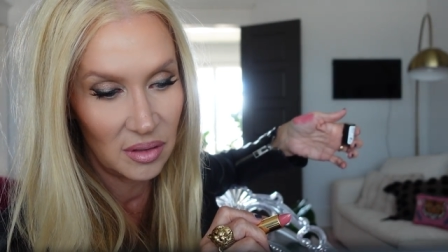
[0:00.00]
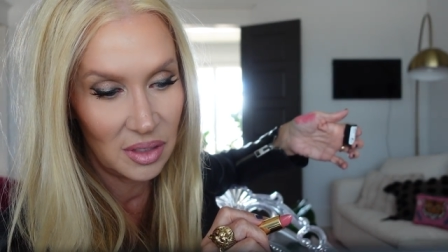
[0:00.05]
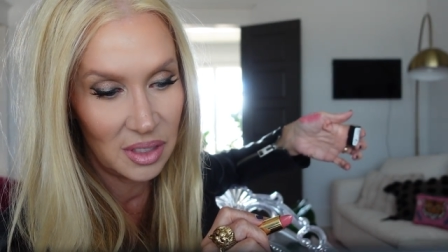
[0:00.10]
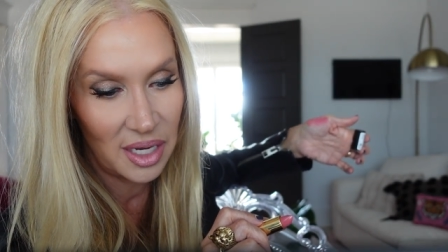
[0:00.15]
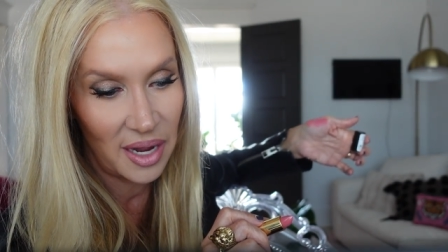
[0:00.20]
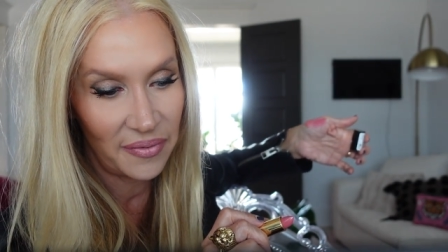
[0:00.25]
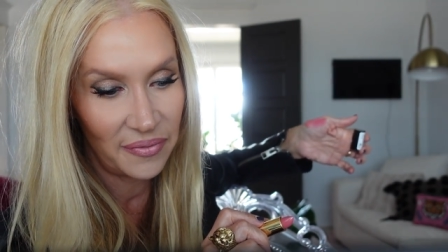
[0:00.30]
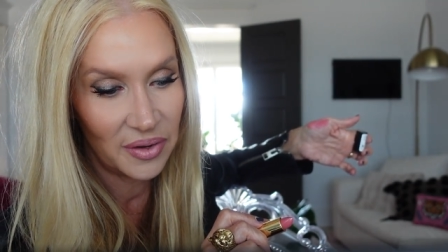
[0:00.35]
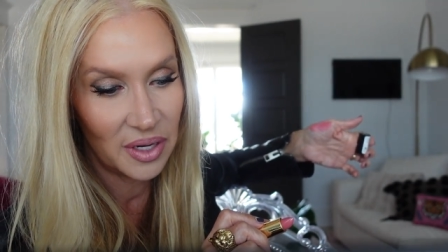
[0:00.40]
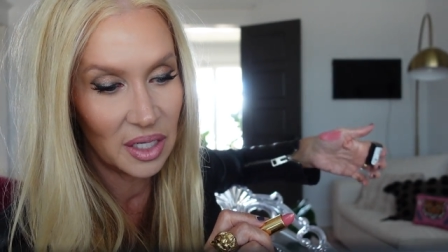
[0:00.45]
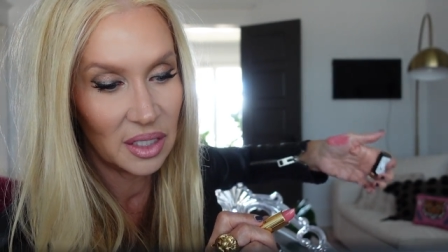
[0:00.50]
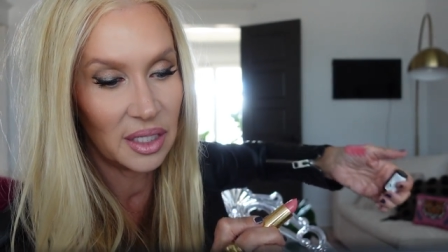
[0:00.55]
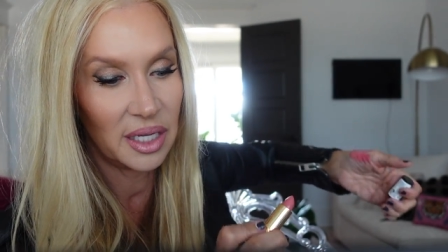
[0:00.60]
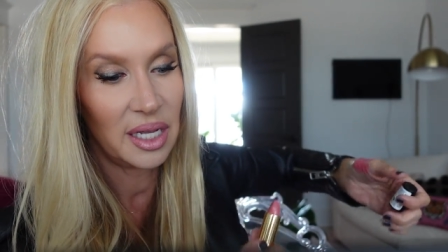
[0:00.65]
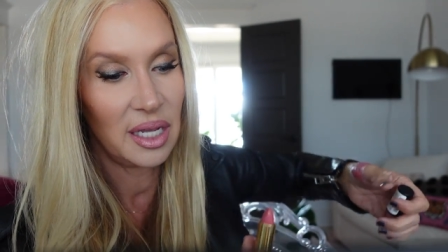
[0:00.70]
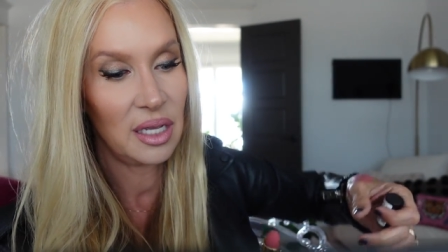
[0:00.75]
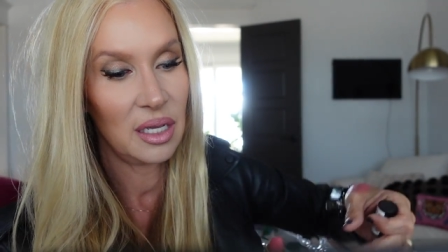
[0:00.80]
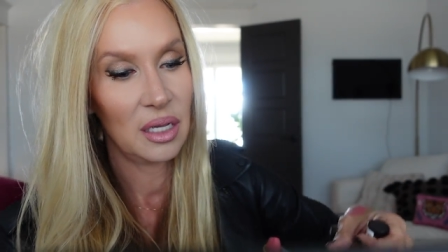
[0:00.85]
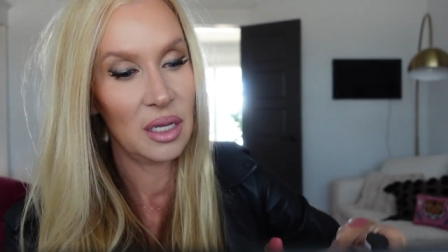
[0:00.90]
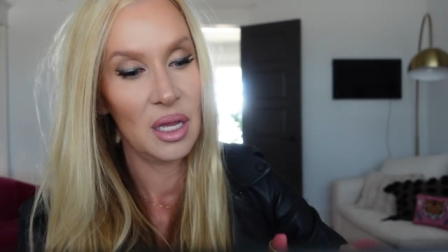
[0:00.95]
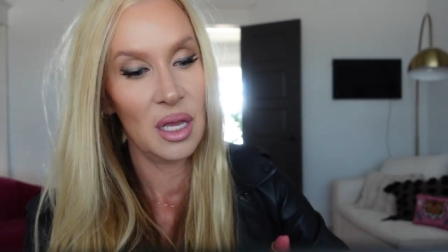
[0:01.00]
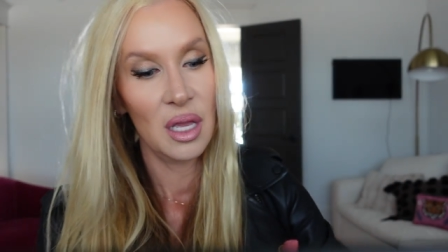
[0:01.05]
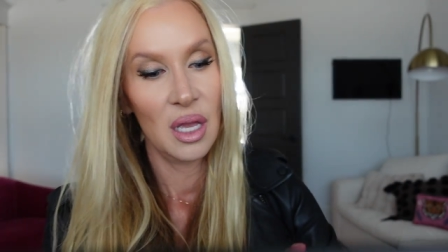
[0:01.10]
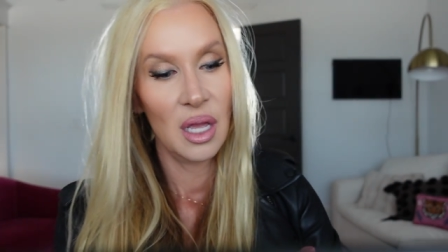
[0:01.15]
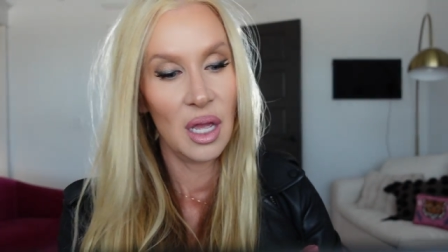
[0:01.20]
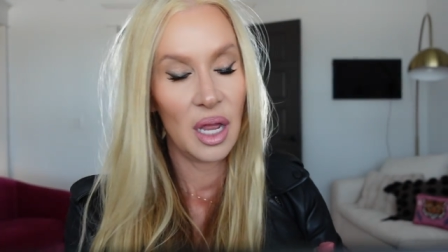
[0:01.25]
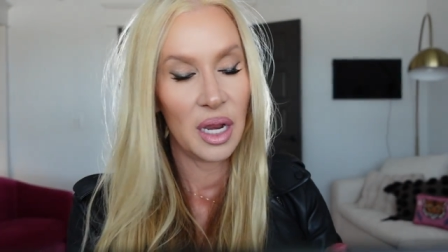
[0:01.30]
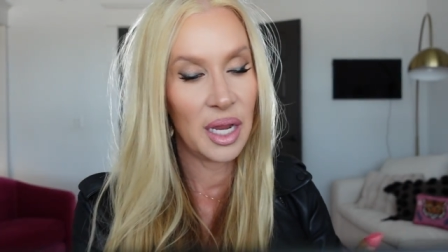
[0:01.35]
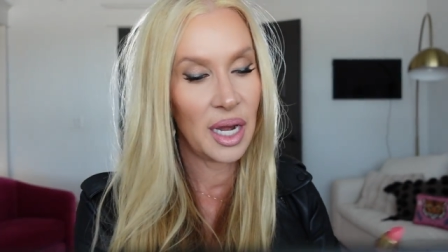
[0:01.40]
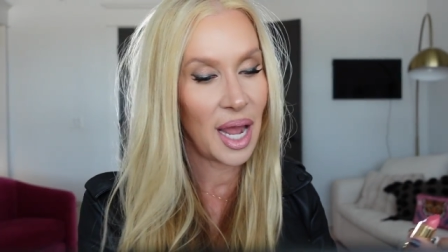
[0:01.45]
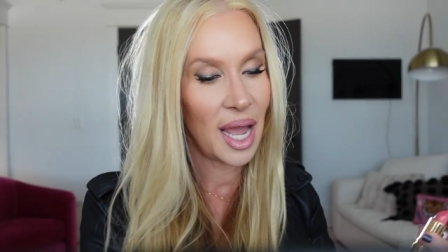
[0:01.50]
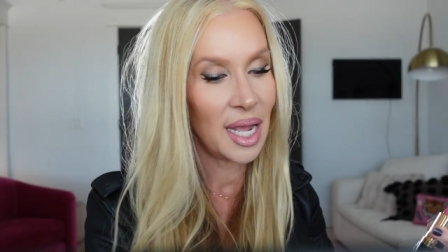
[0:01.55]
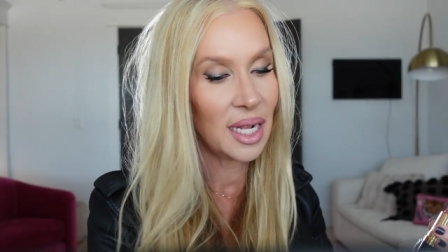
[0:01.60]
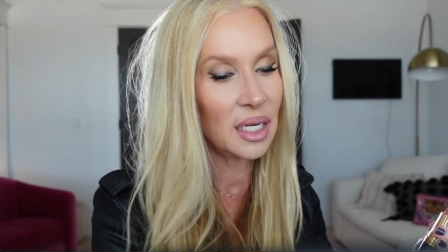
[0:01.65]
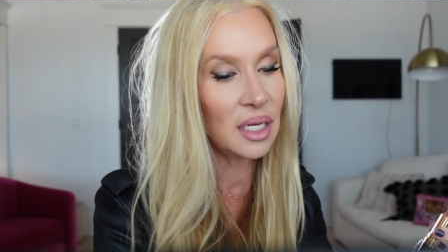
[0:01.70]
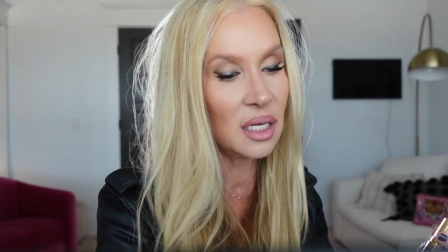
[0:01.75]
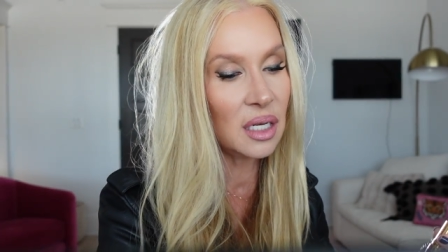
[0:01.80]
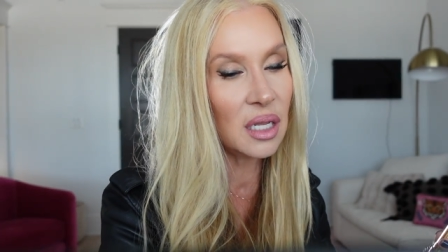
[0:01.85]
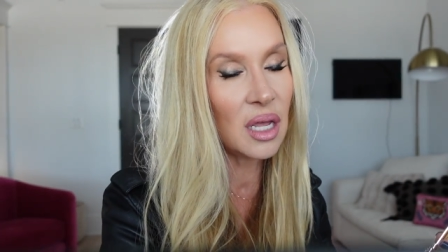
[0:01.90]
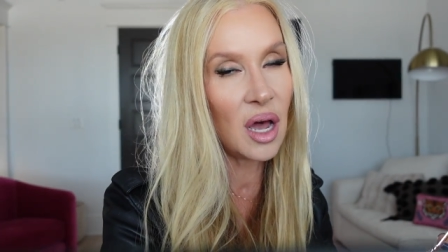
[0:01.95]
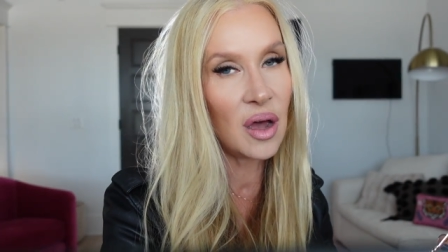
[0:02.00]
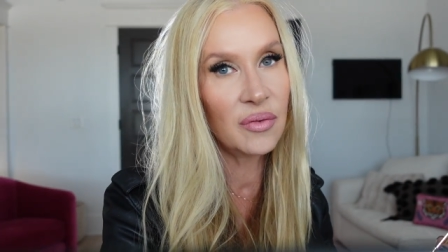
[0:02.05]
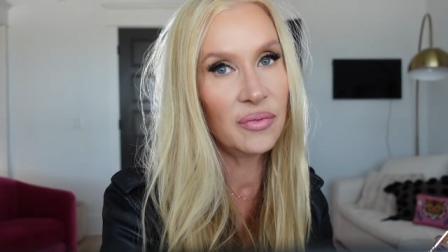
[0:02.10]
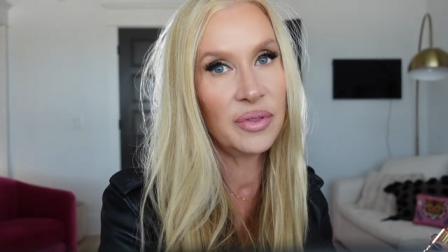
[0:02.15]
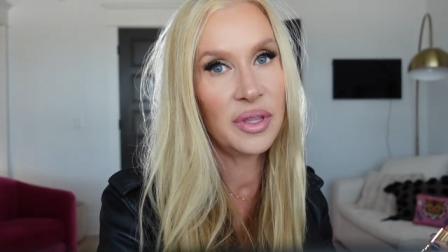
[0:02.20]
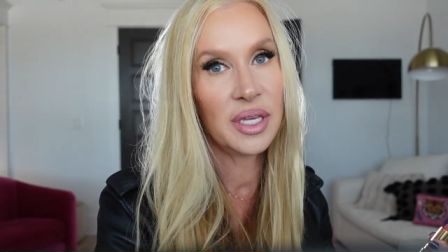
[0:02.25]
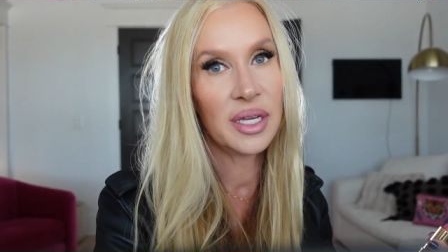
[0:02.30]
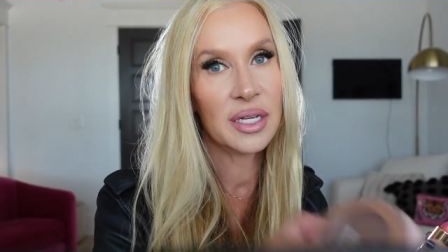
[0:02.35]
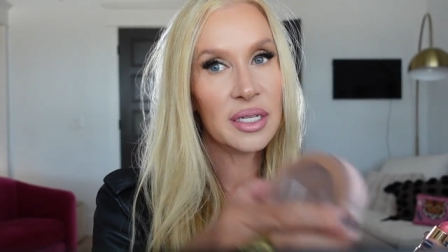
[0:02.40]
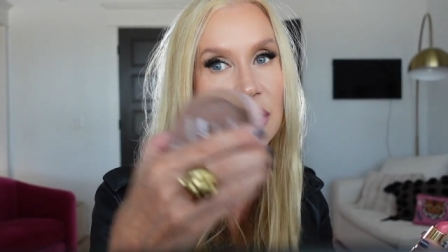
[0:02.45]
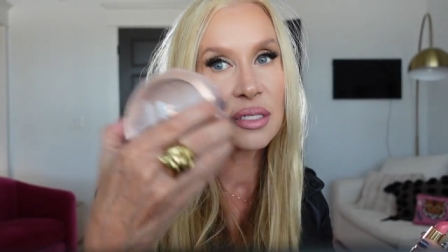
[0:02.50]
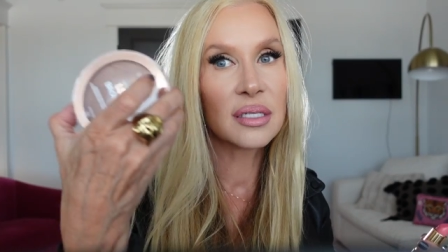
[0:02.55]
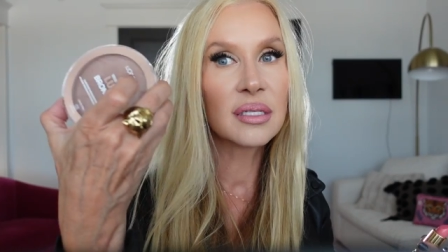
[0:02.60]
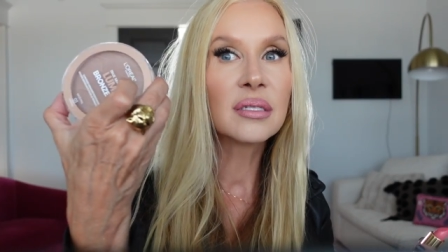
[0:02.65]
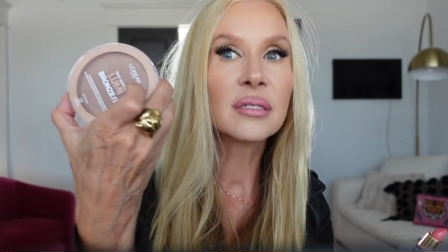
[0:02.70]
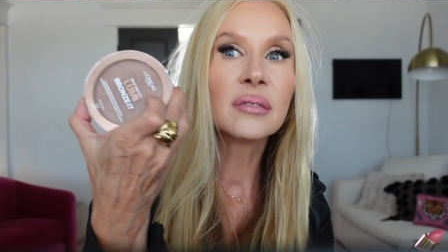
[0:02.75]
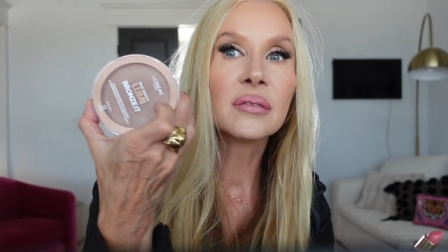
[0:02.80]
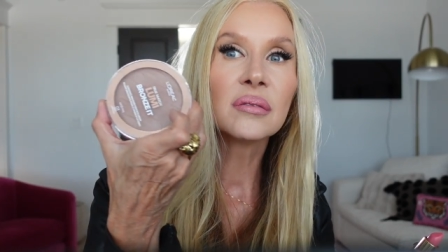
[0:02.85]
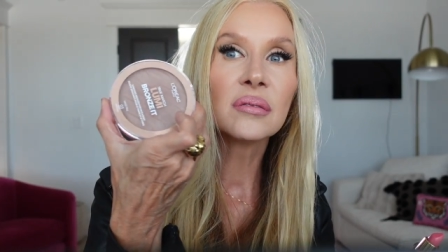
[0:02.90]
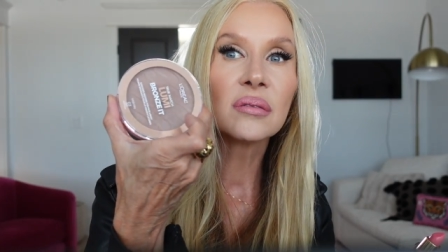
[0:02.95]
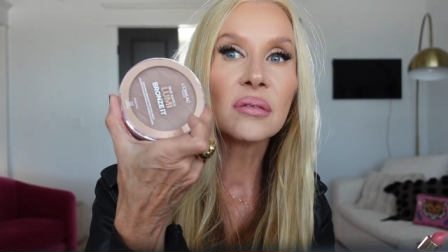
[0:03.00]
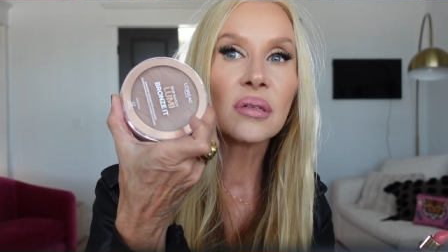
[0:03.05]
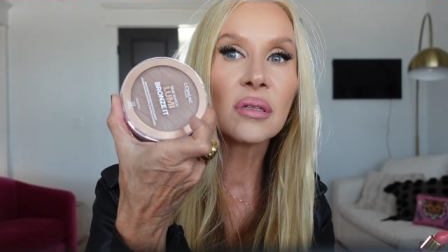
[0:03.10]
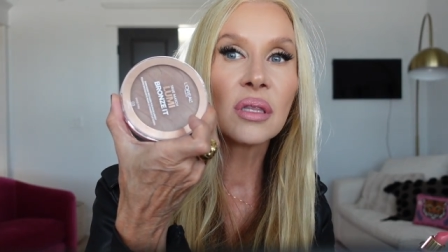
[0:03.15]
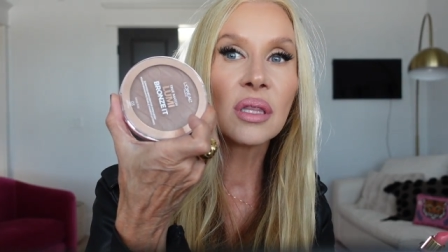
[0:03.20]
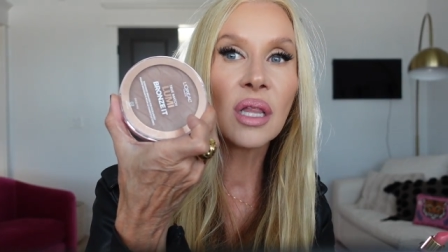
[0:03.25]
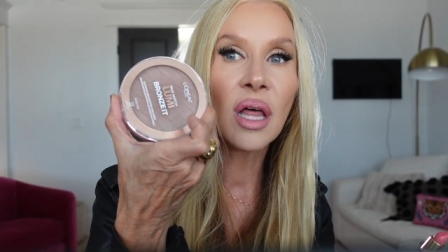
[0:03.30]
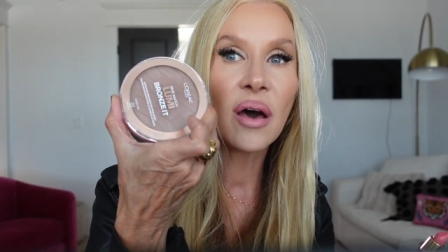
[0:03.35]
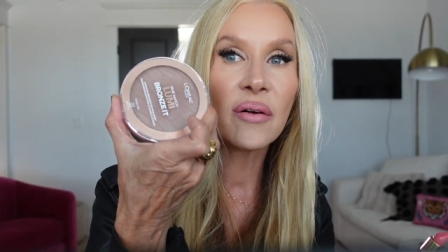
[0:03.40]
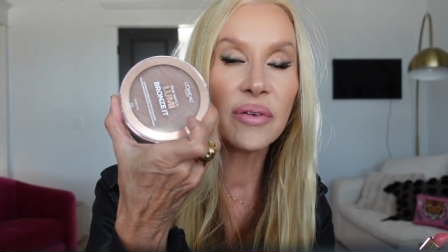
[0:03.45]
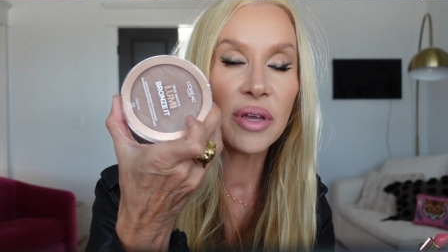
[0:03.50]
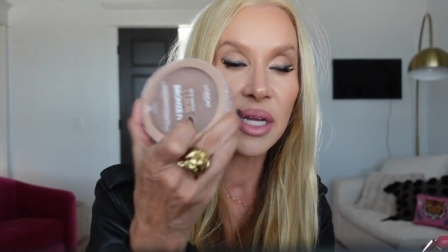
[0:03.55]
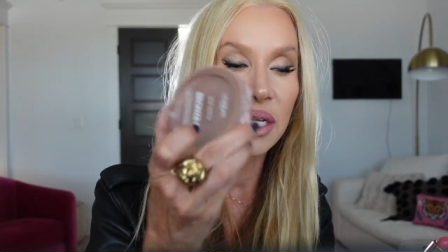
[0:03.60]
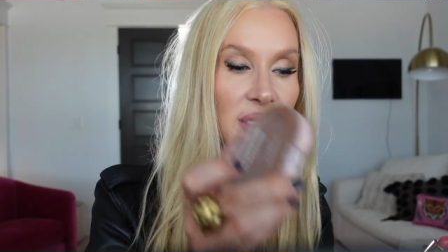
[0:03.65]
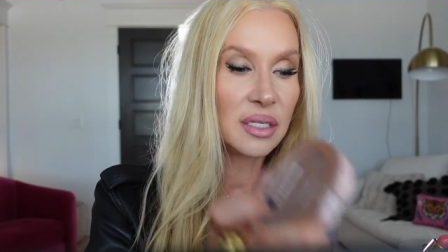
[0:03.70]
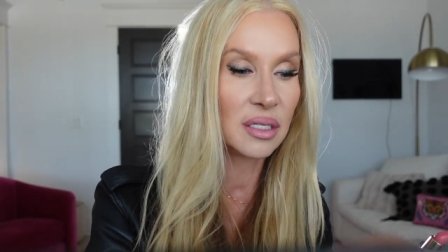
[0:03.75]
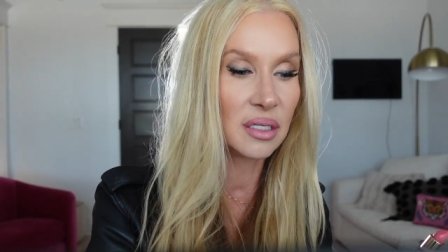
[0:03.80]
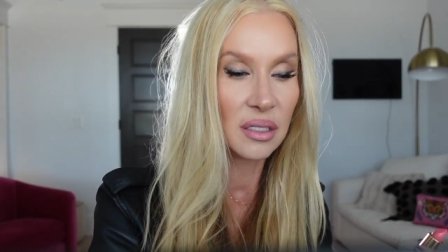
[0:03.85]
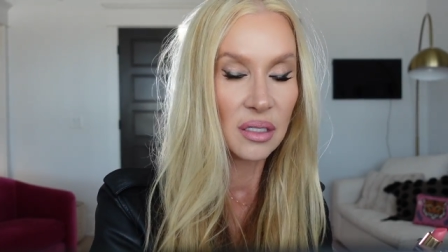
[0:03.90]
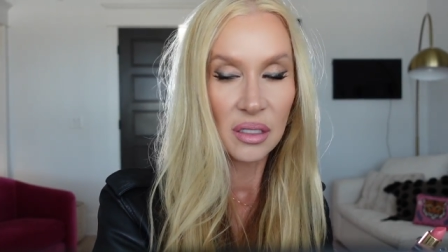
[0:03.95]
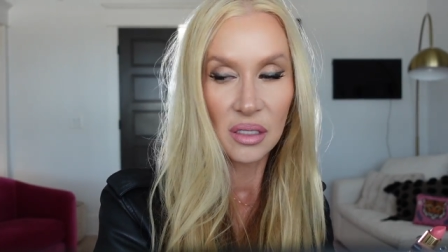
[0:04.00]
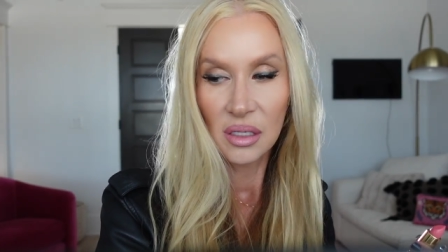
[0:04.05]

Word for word: Definitely. And I love this. Love it.